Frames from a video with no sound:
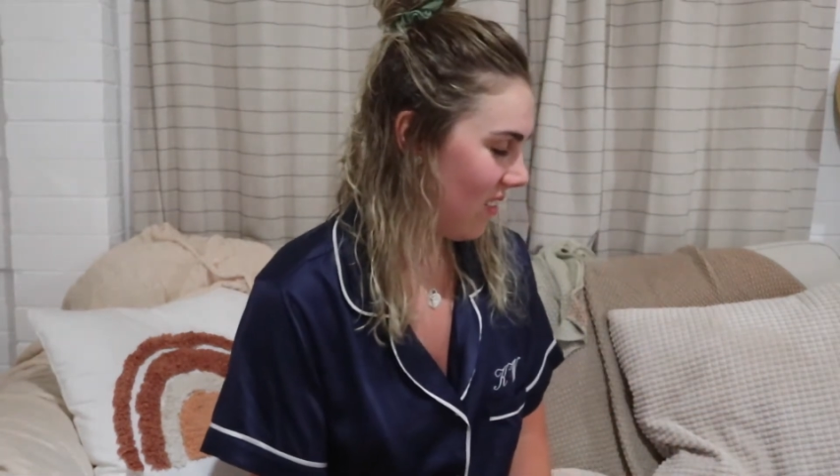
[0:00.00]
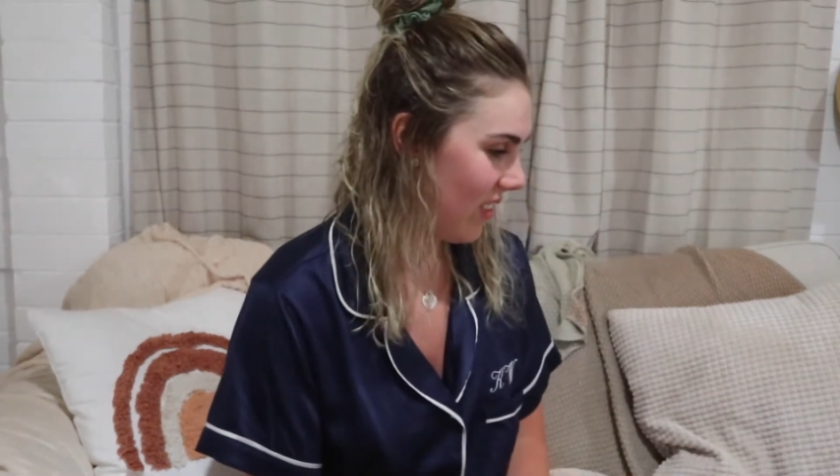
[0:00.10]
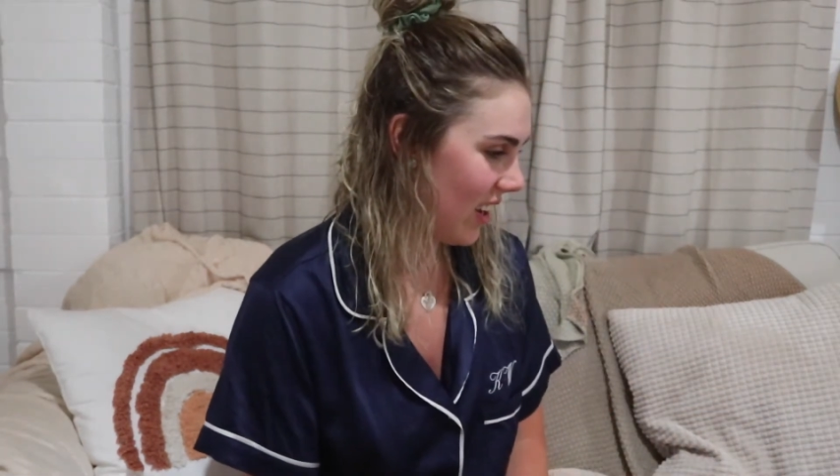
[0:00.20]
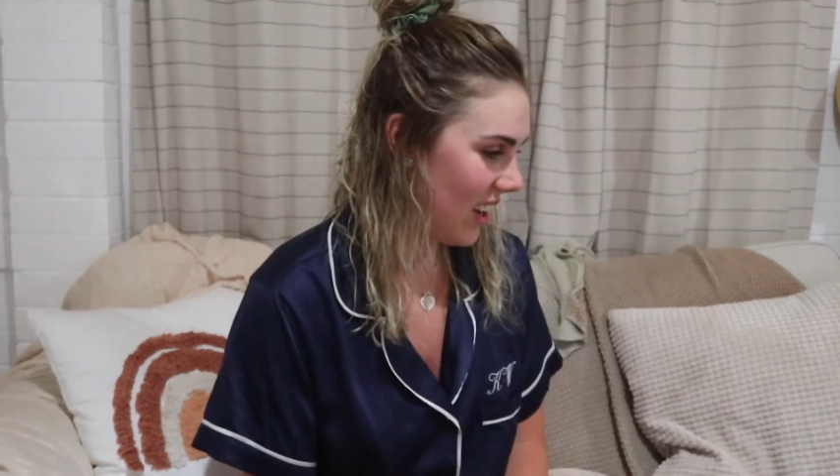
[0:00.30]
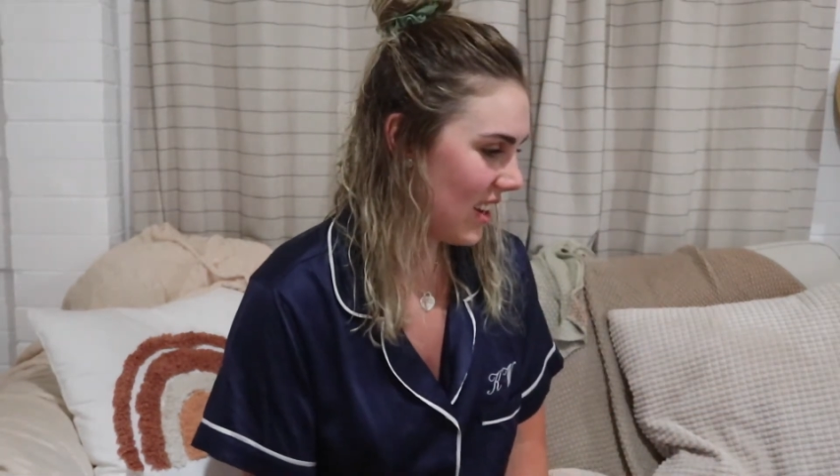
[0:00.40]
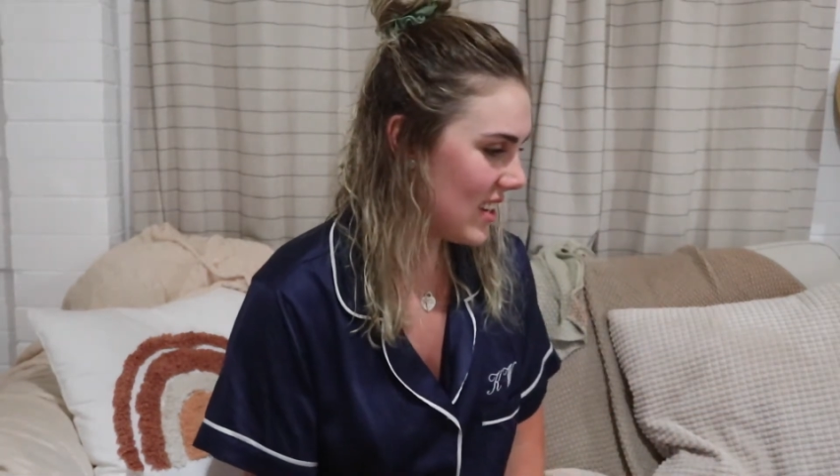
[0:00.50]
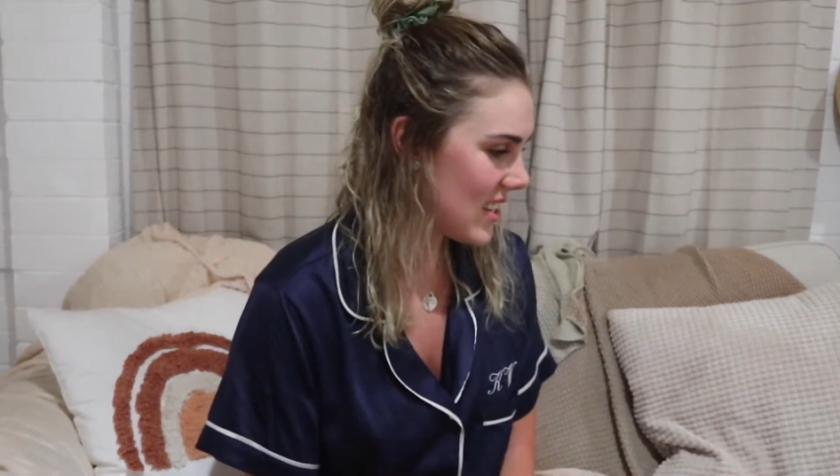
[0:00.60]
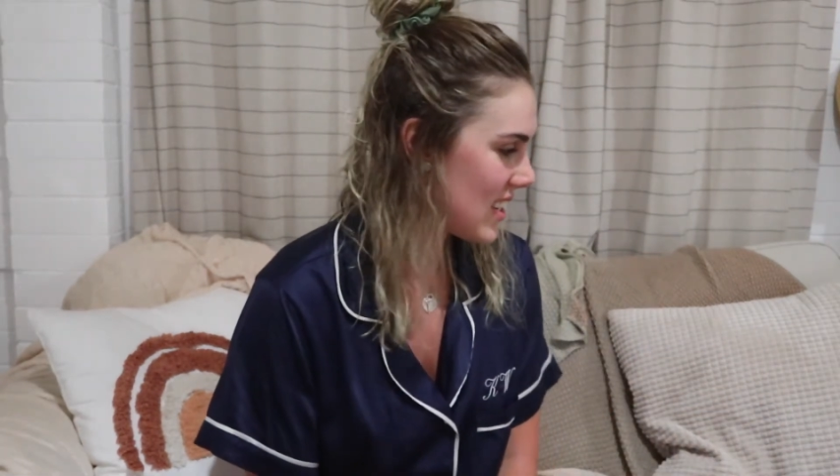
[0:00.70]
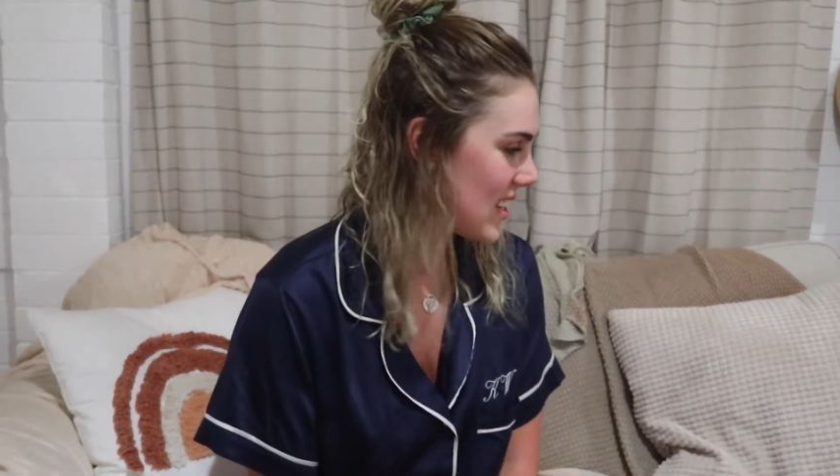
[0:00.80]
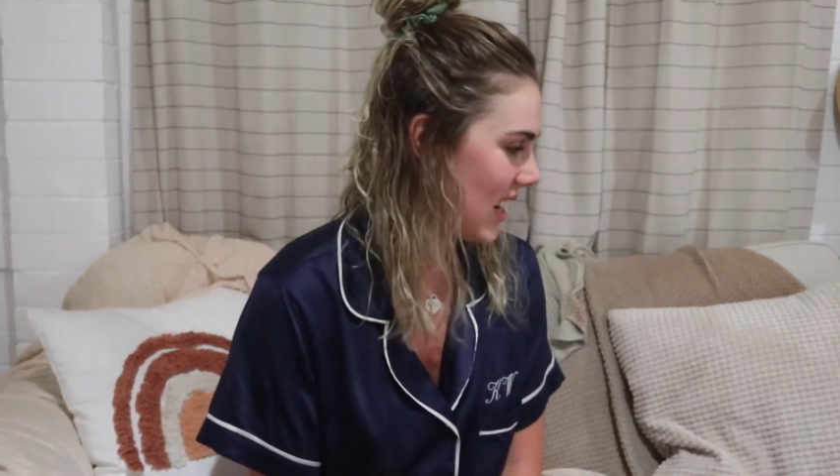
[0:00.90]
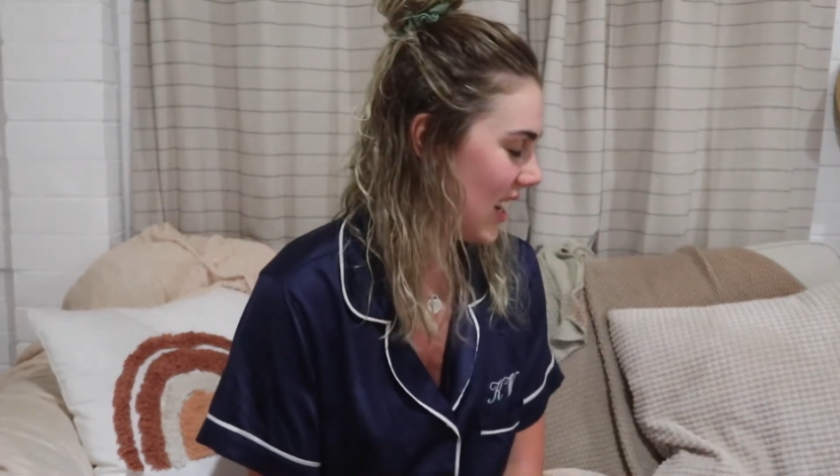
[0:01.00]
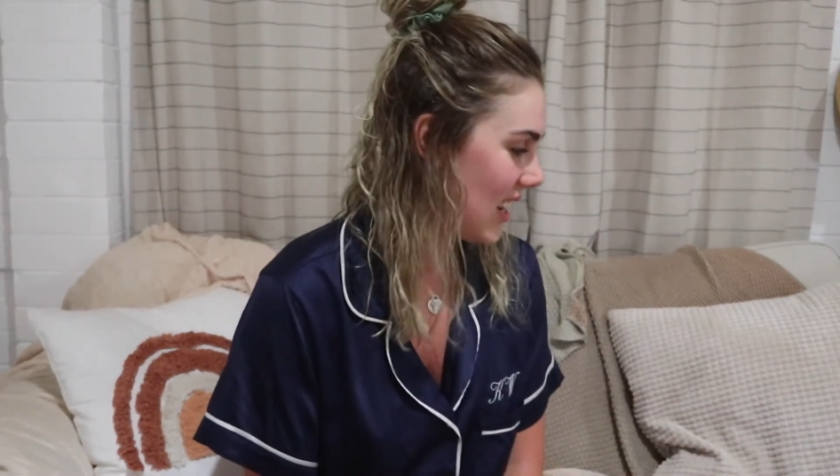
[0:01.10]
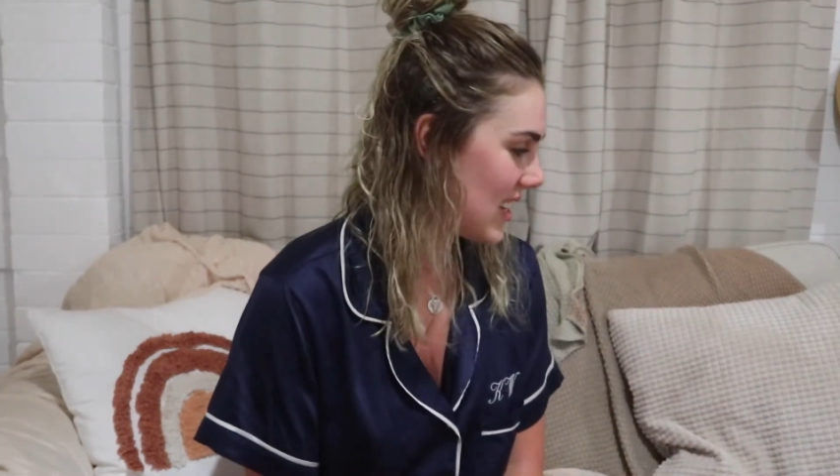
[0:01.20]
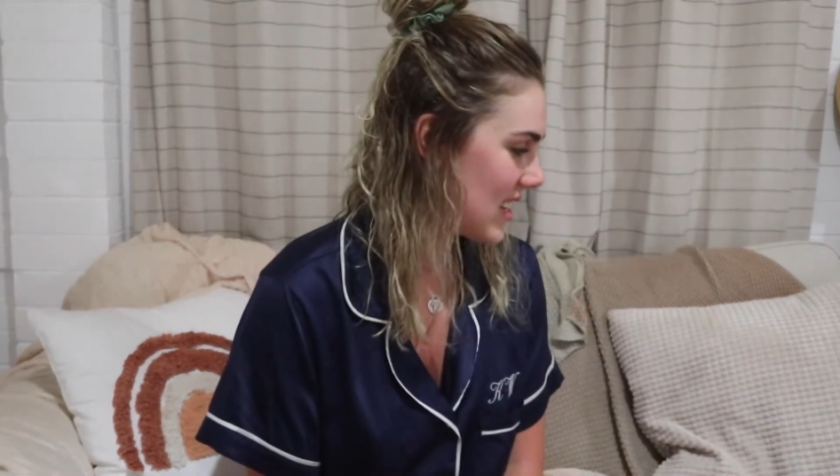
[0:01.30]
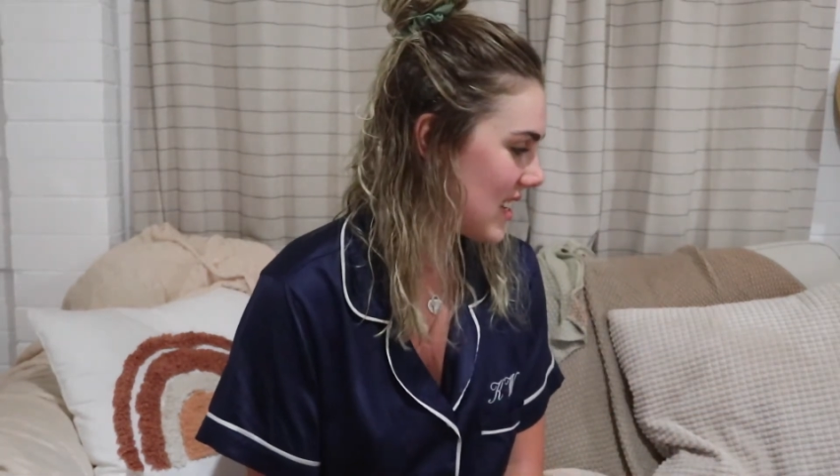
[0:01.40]
first
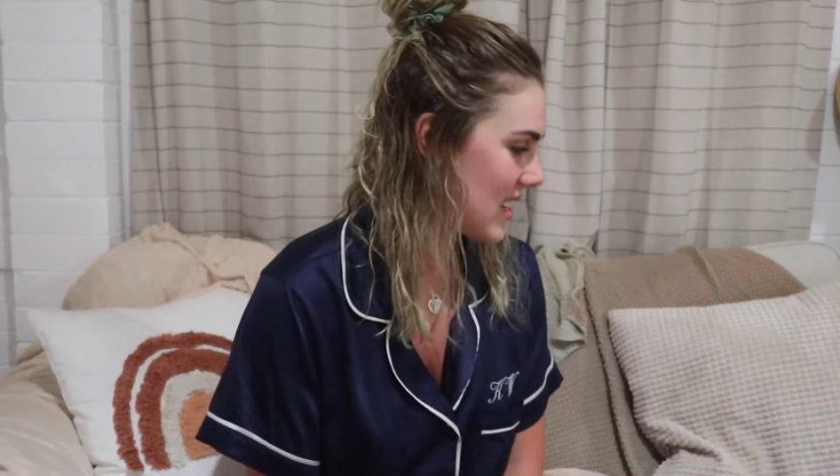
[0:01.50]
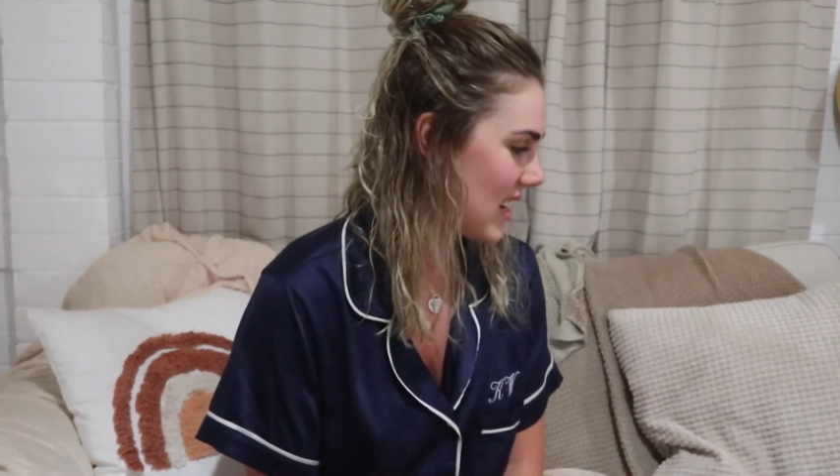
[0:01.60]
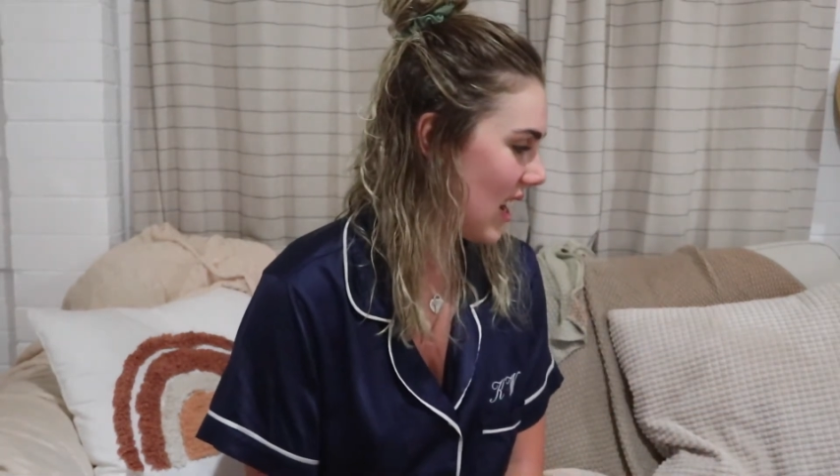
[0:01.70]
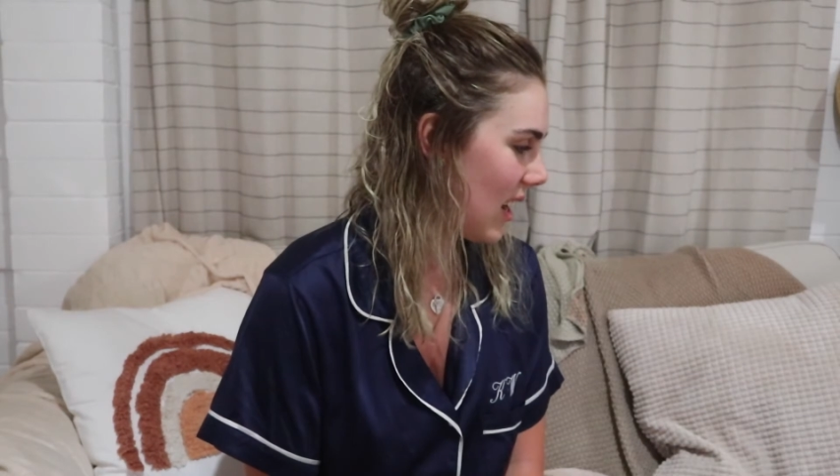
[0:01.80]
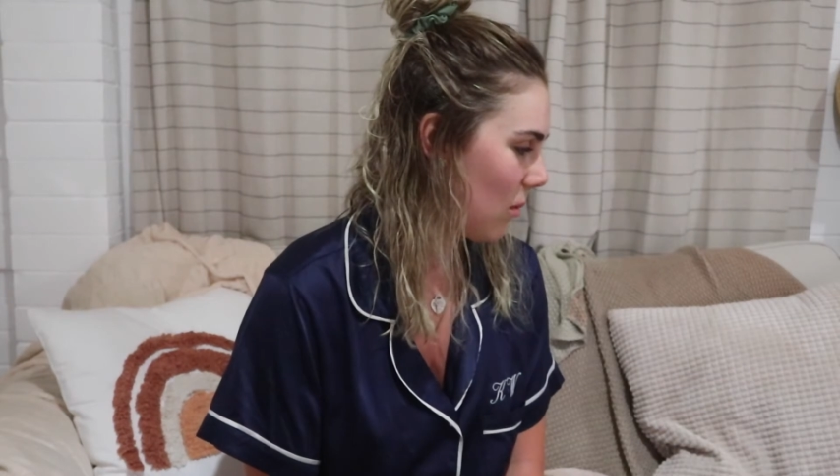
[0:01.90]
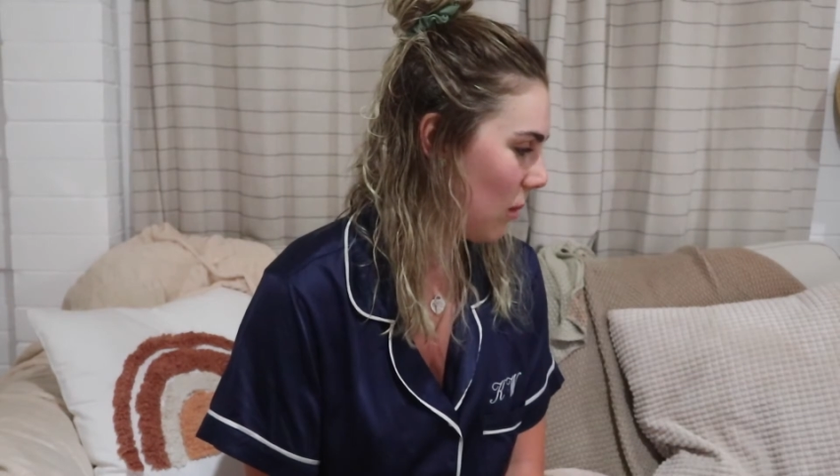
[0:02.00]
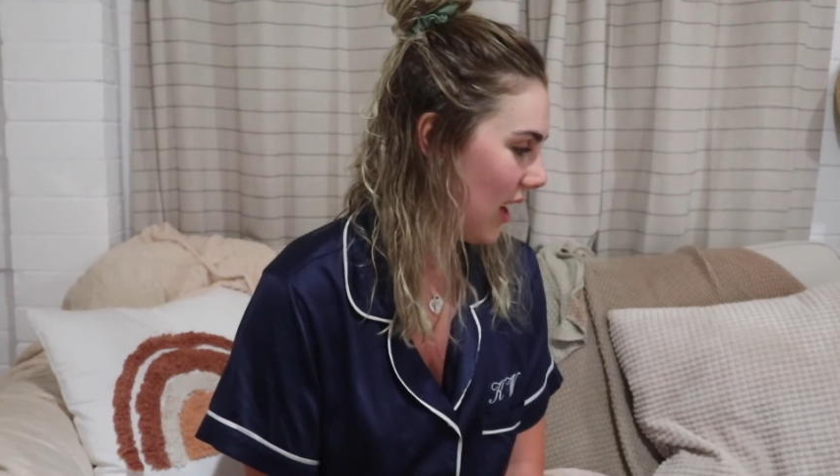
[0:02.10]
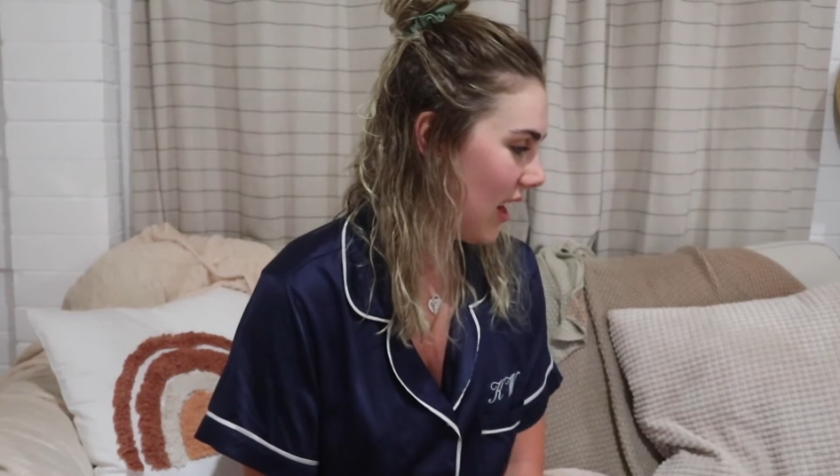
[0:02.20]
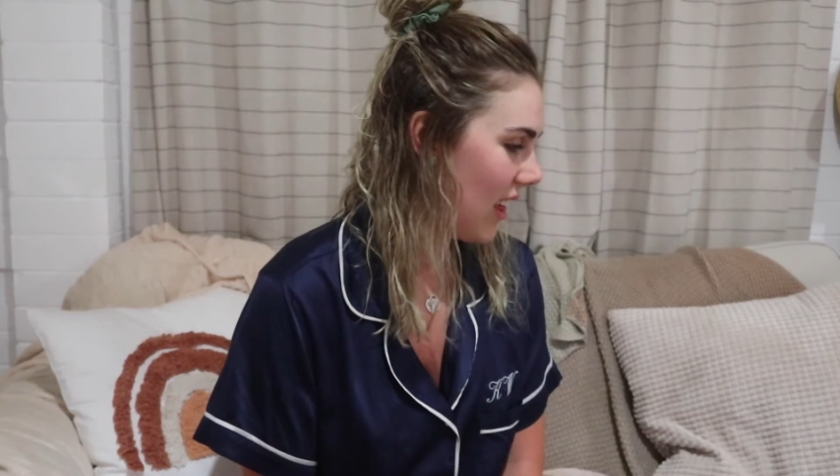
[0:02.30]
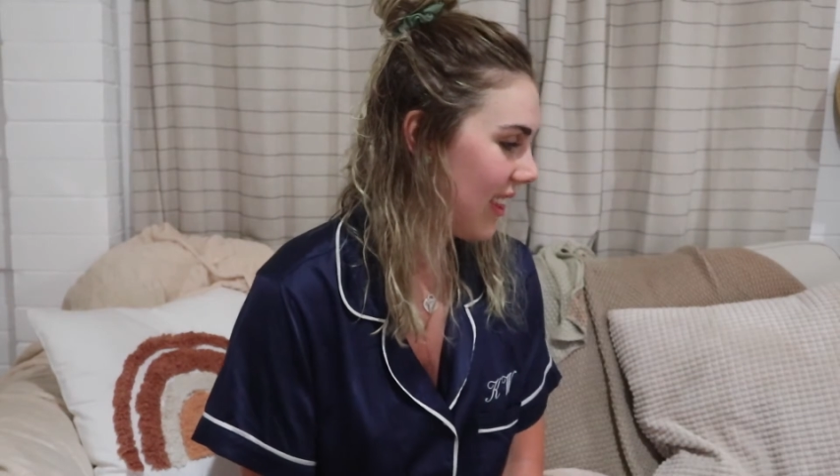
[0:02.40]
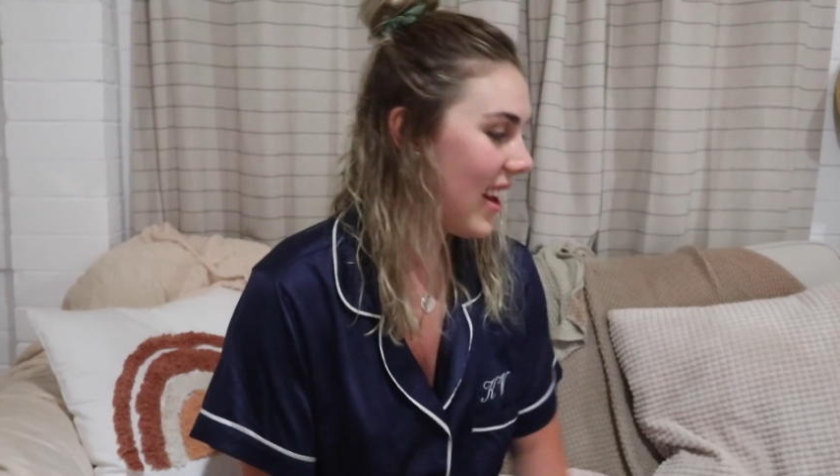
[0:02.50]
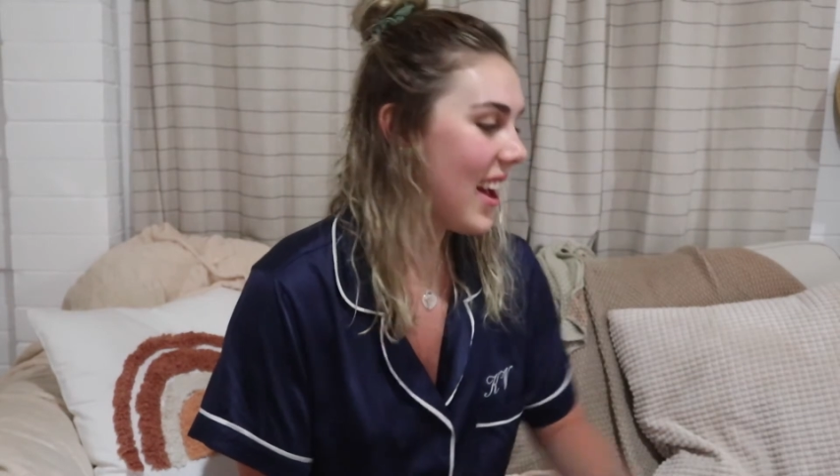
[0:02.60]
is start with